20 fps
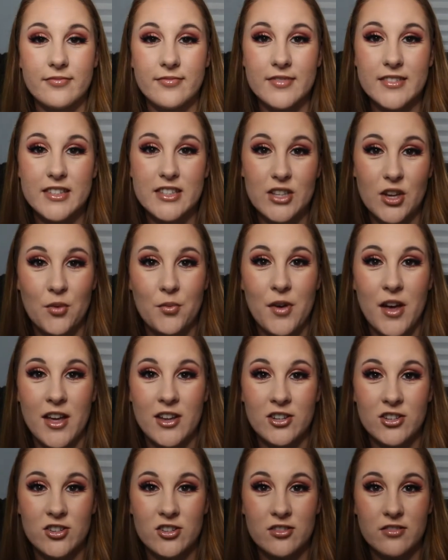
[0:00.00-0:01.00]
So
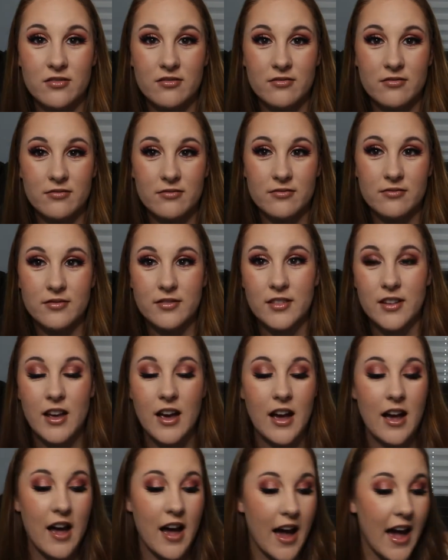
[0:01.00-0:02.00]
much.
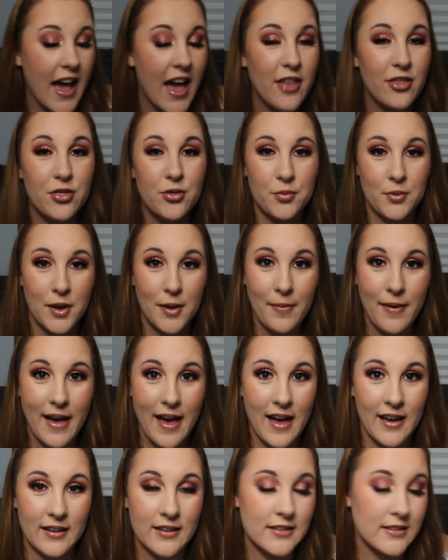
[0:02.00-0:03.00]
I have 3
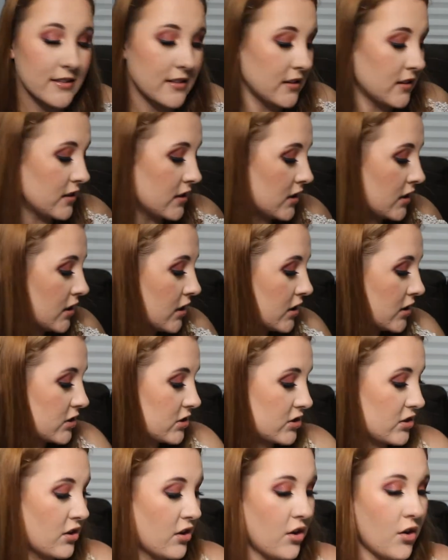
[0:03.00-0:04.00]
bags.
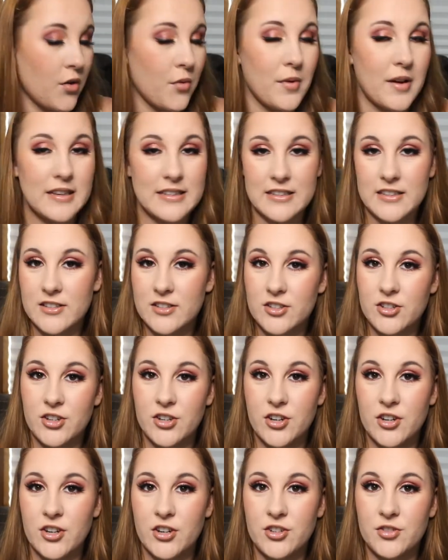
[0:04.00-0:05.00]
So my
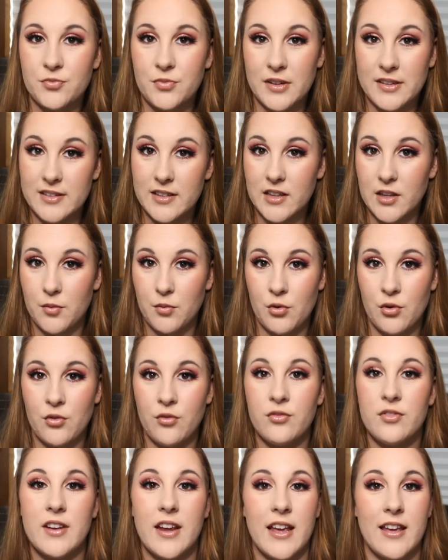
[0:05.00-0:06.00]
sister recently
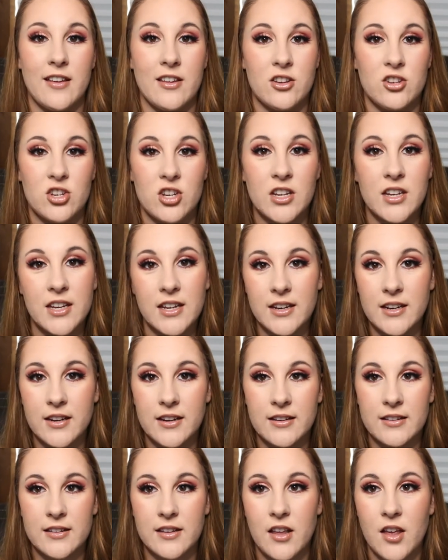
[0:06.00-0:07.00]
moved and she
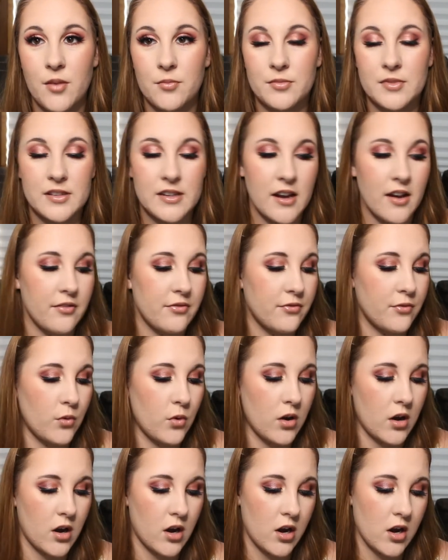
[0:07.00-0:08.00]
needed some stuff
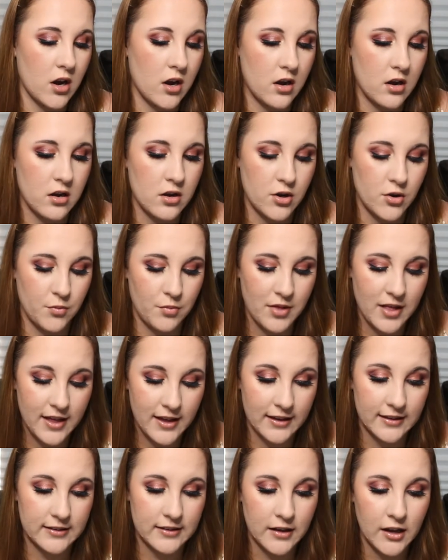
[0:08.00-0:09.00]
for her new
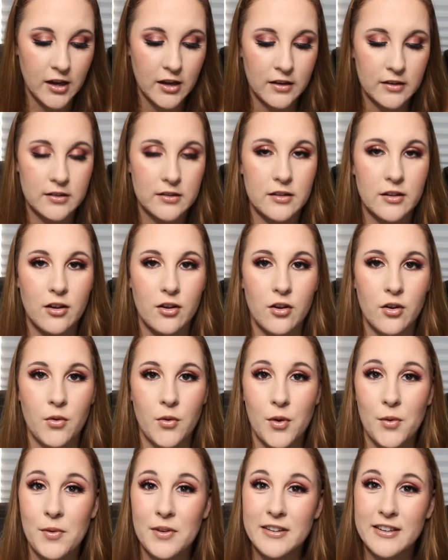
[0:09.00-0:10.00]
place. So
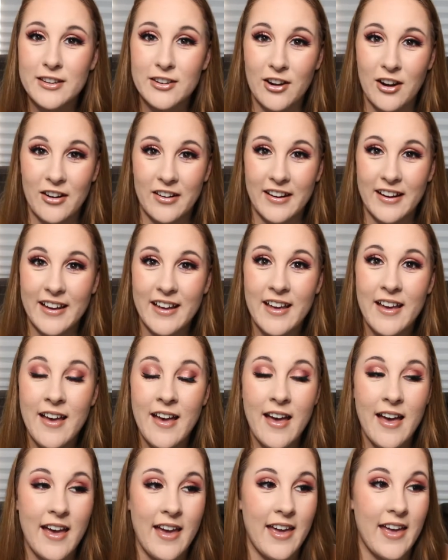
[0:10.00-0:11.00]
we went to Target
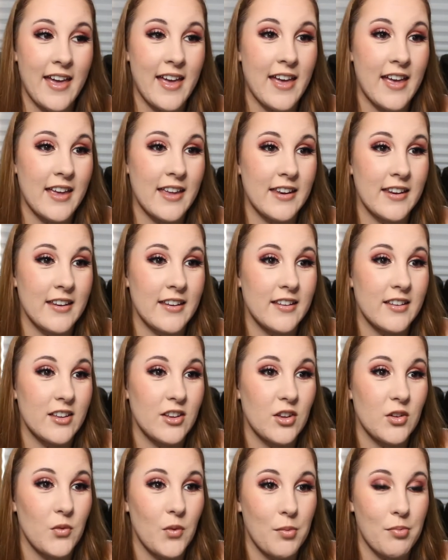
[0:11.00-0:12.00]
and
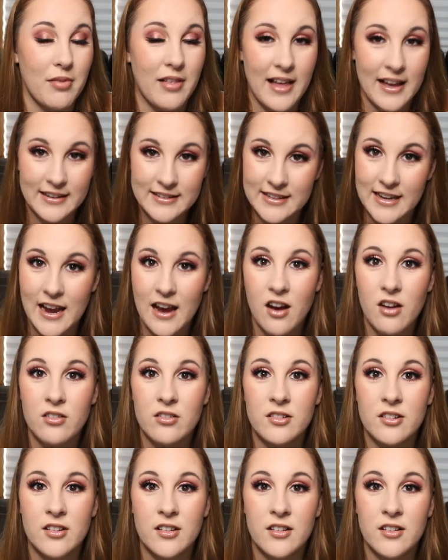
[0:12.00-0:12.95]
we blacked out.